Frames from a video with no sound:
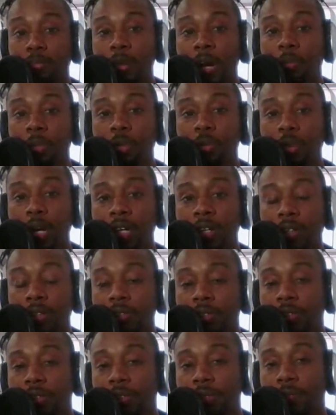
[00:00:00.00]
in public
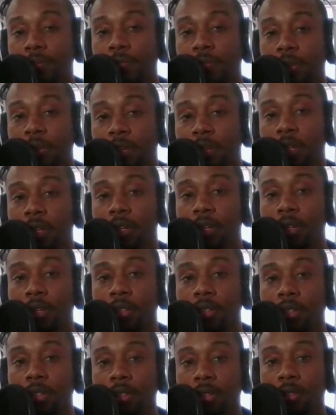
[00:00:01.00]
records,
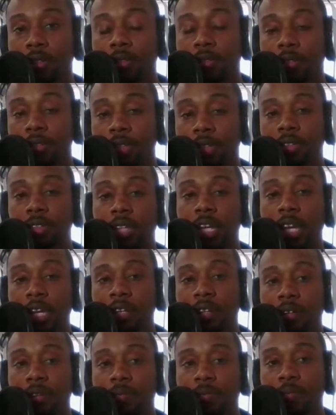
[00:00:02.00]
just
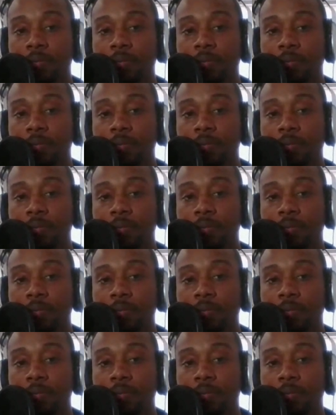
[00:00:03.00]
like